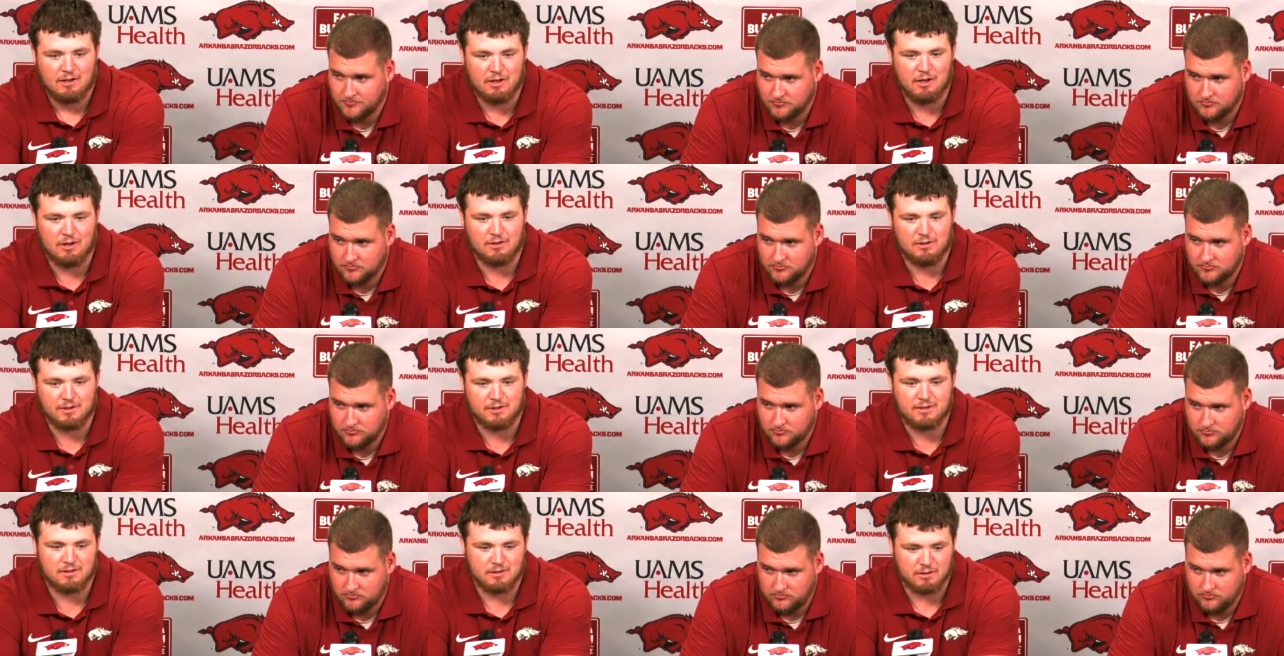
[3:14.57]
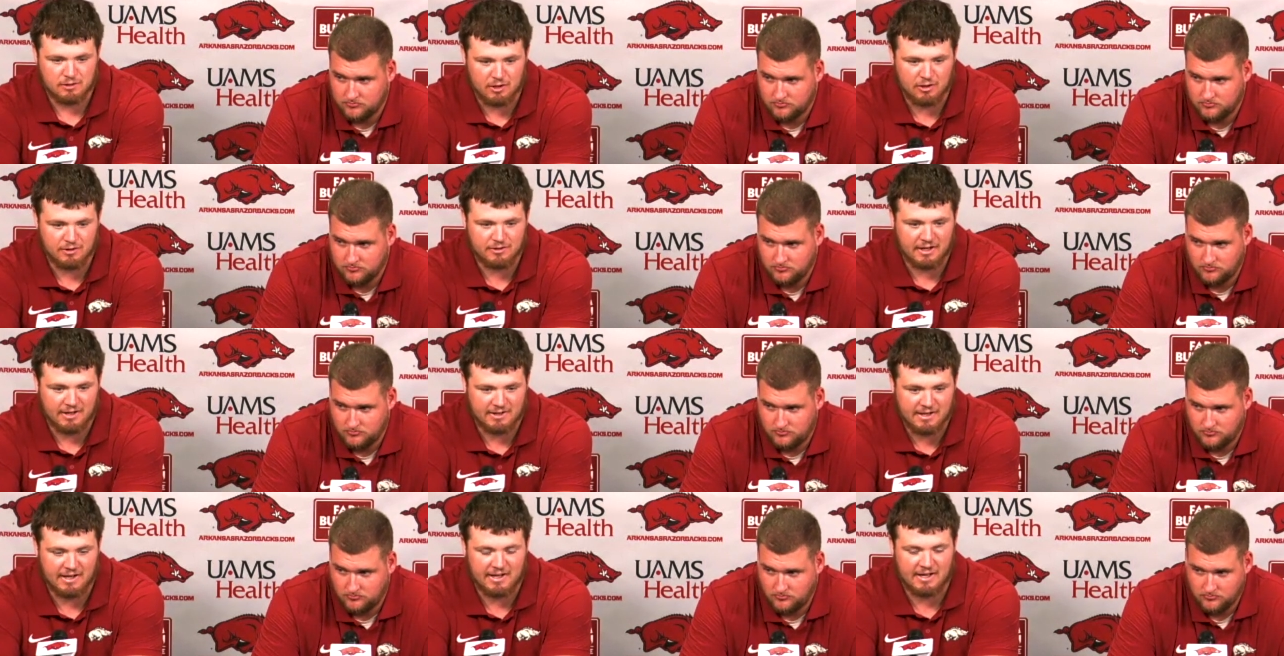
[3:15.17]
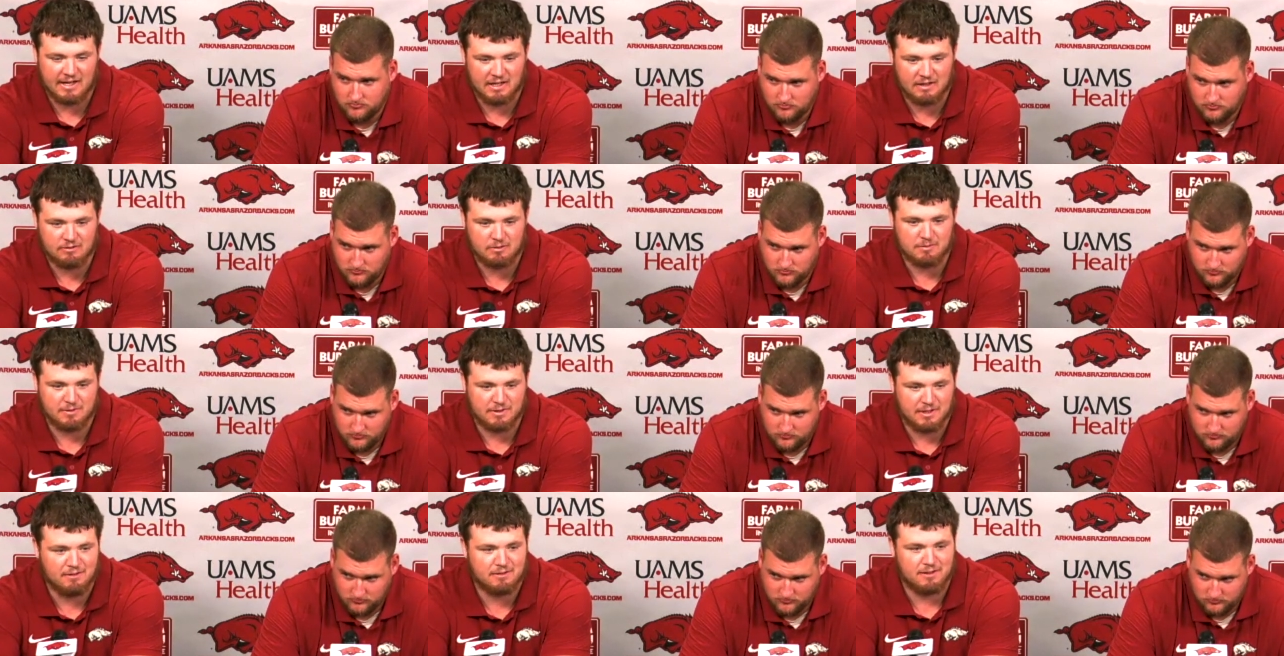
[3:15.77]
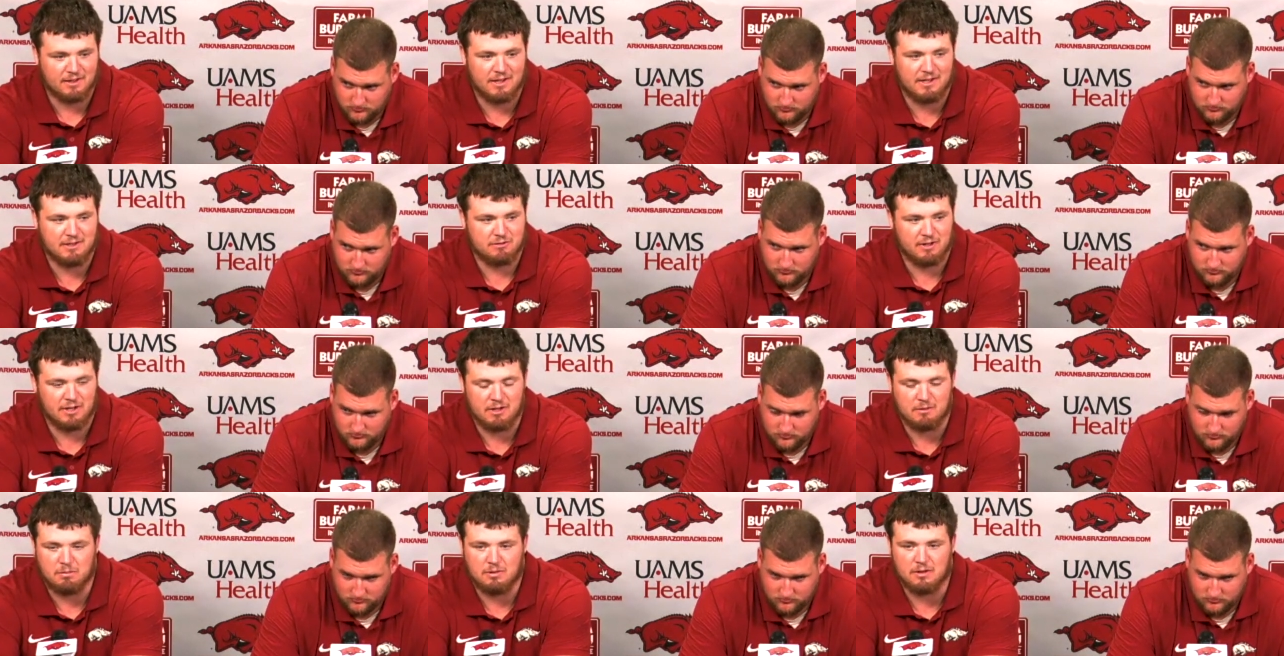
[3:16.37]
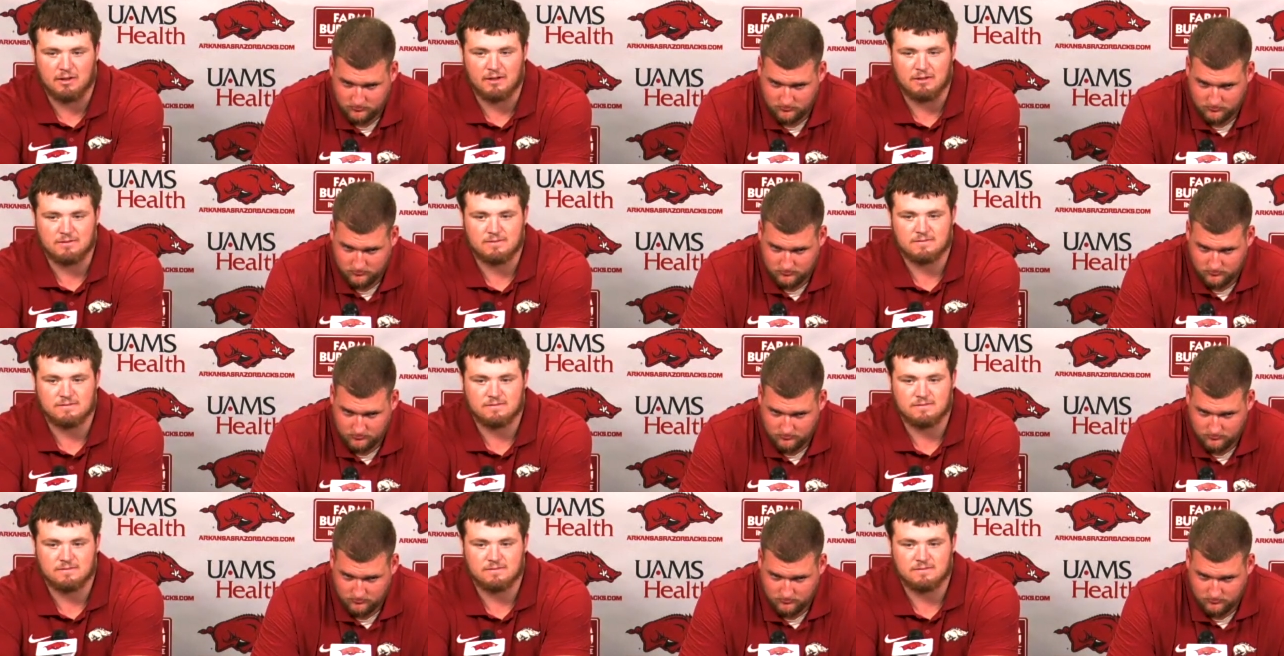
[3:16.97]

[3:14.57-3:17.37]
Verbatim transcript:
Speaker 1: knows knows how to take care of himself today. he's ready to play.